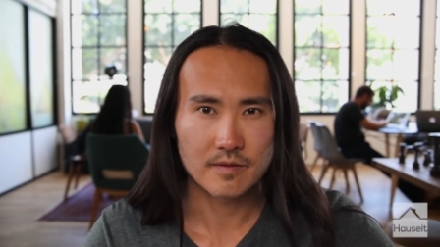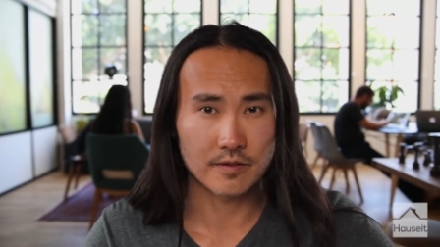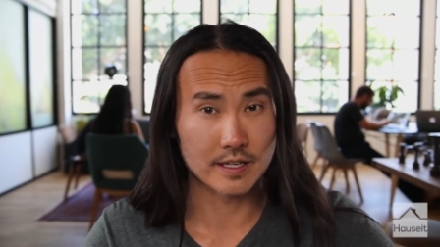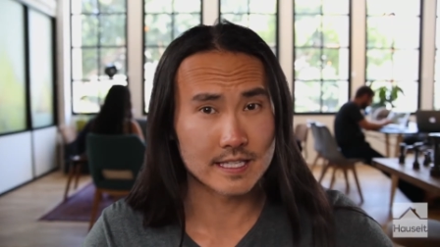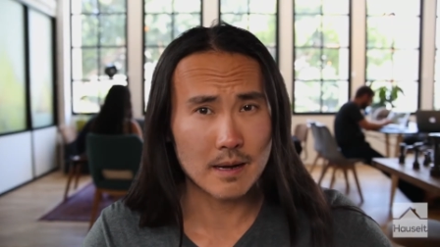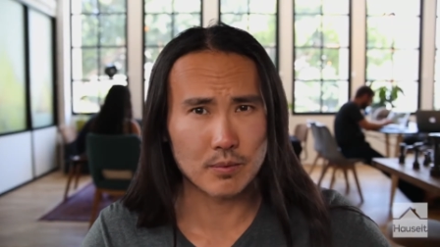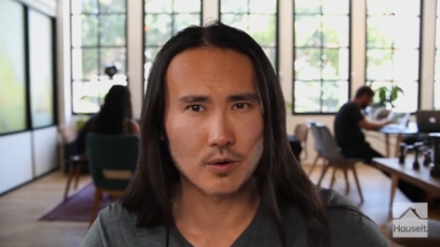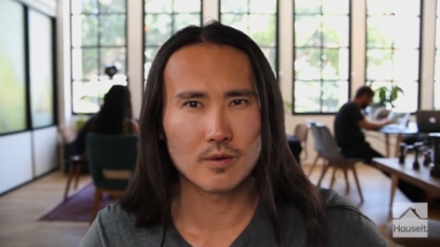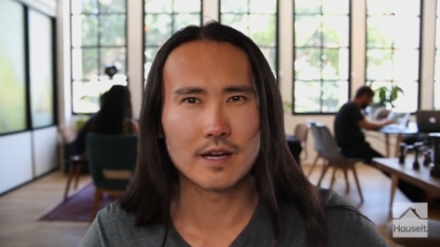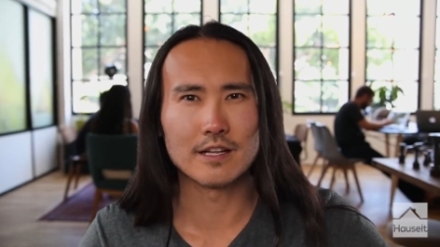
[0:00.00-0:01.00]
For
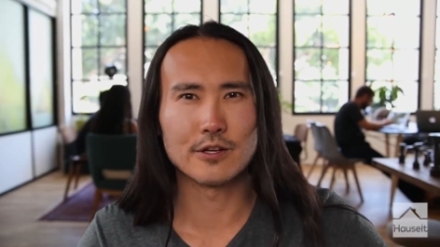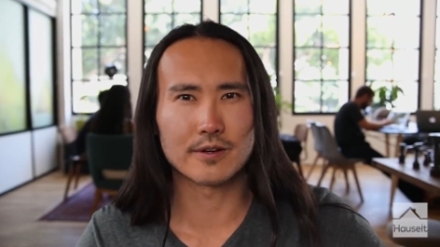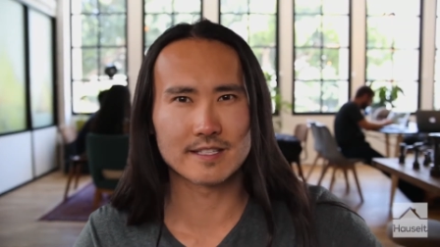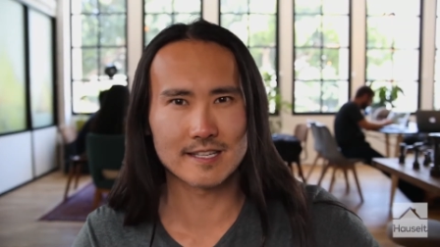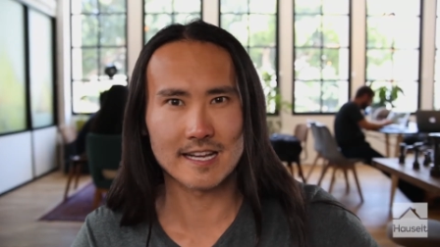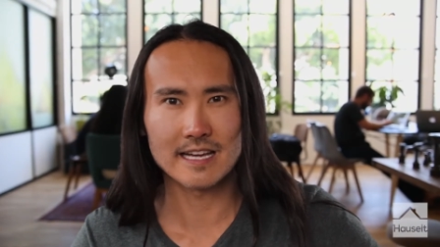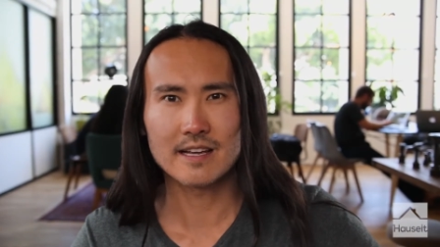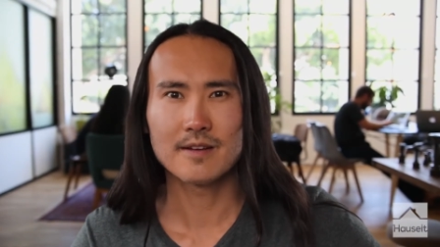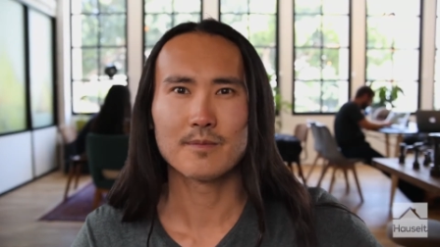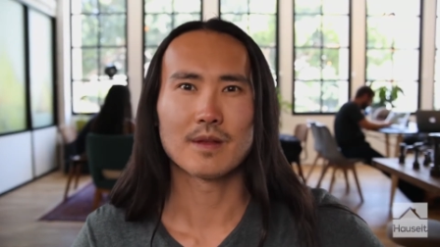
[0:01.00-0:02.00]
example, in New York
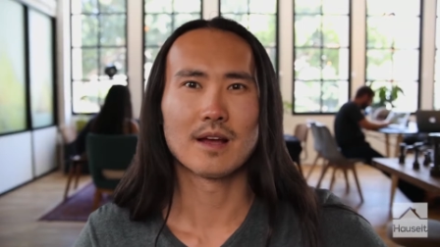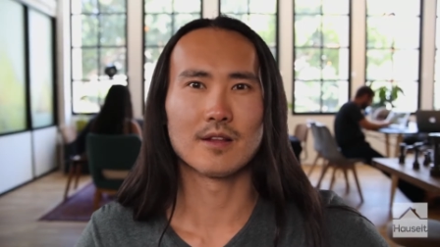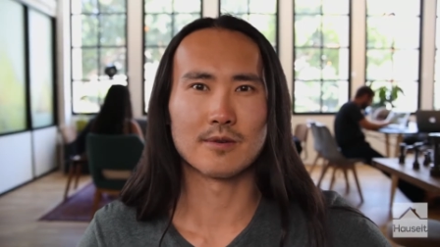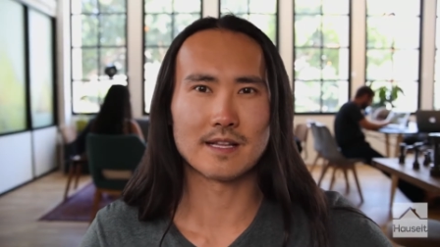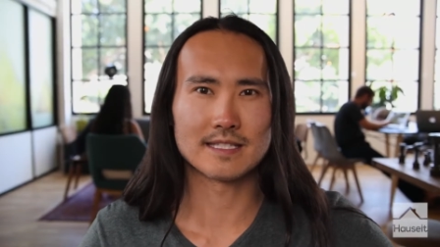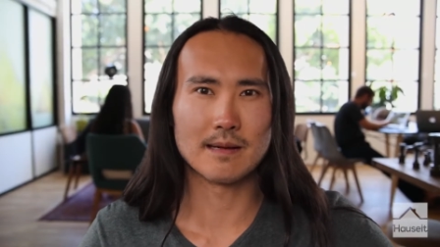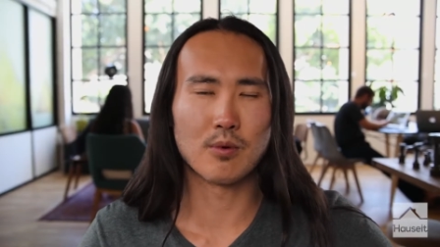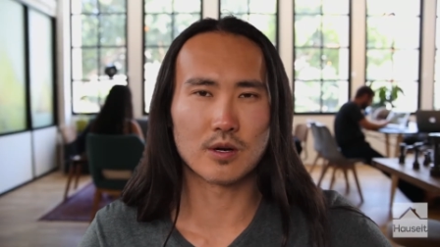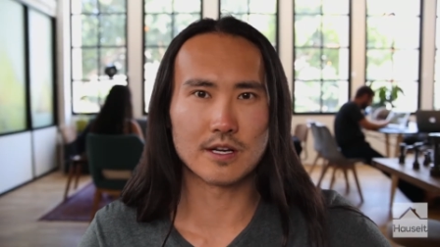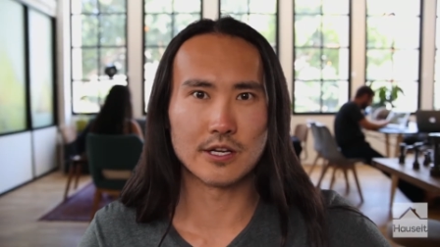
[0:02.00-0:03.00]
City, the Real Estate
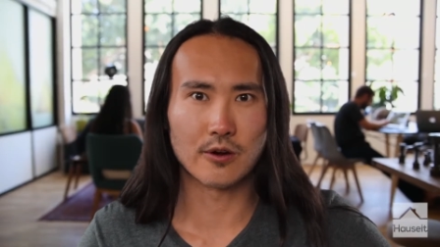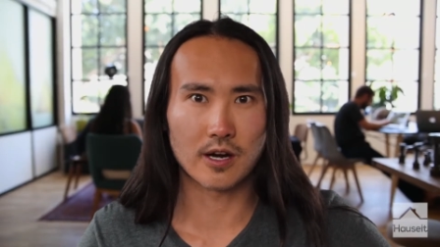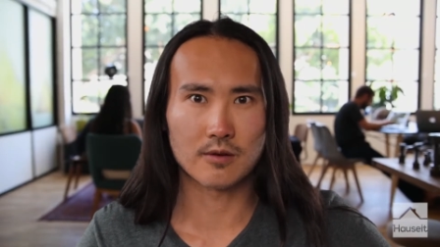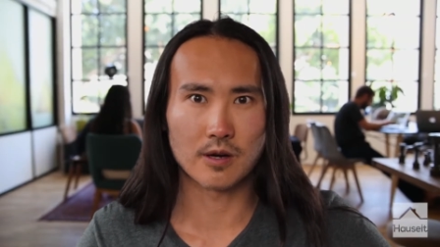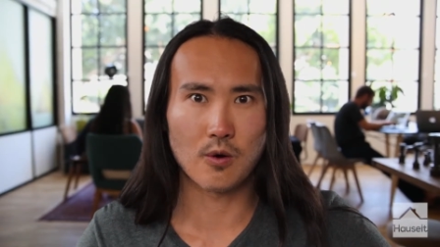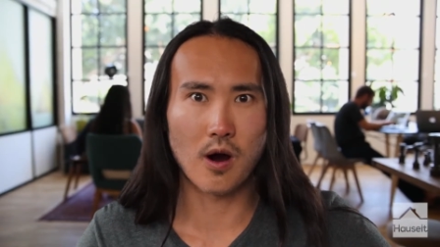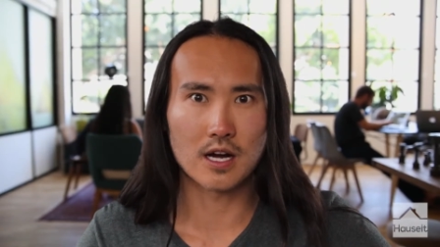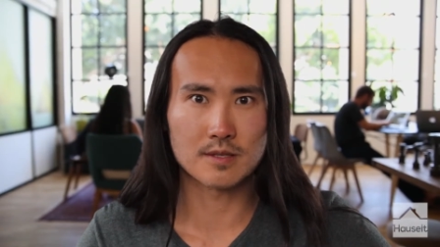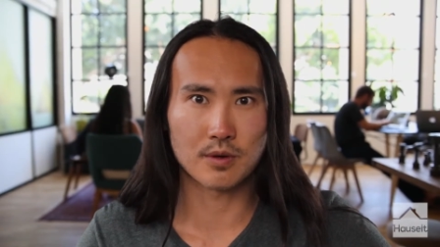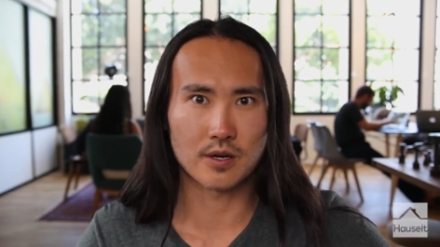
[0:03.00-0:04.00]
Board of New York
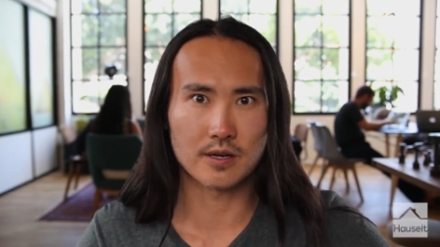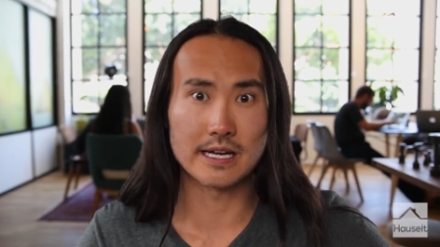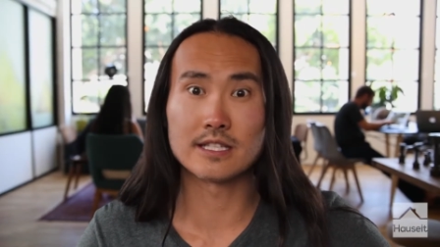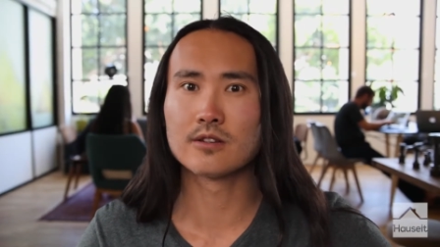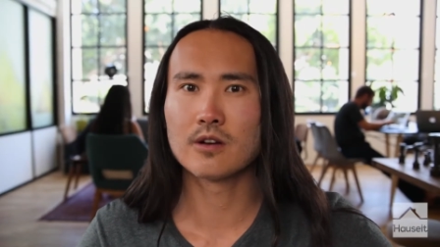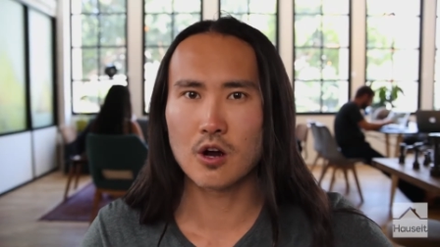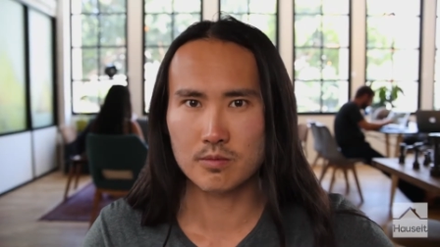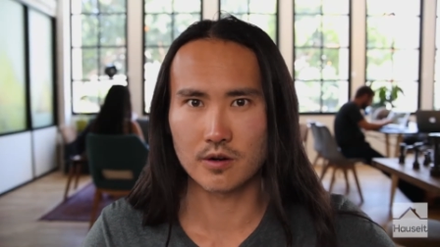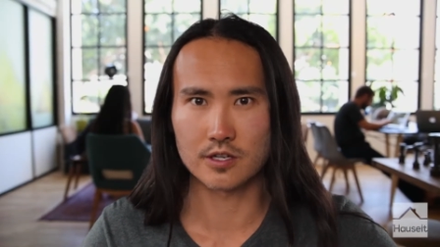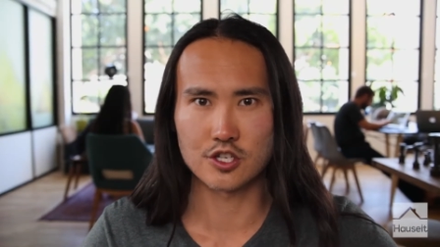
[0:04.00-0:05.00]
requires per its
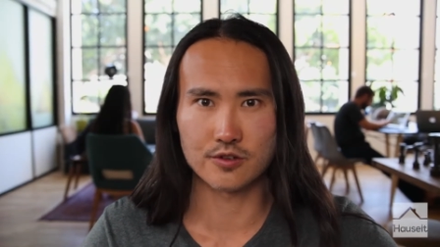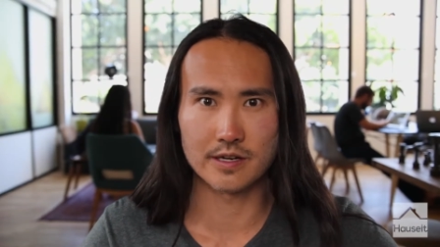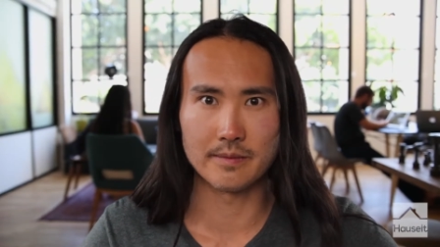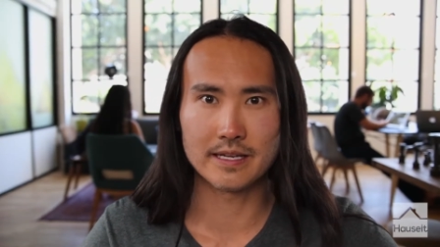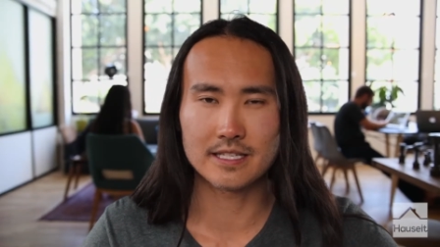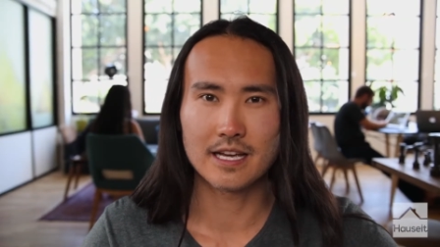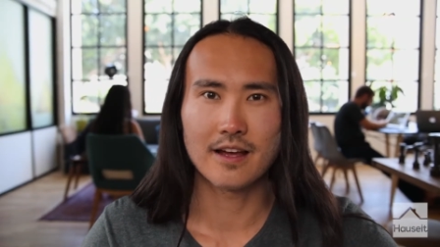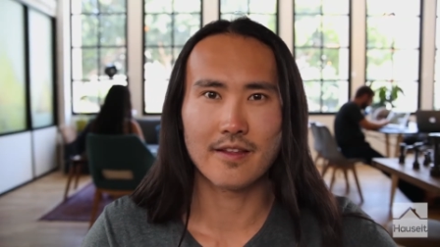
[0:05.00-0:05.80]
co-brokerage agreement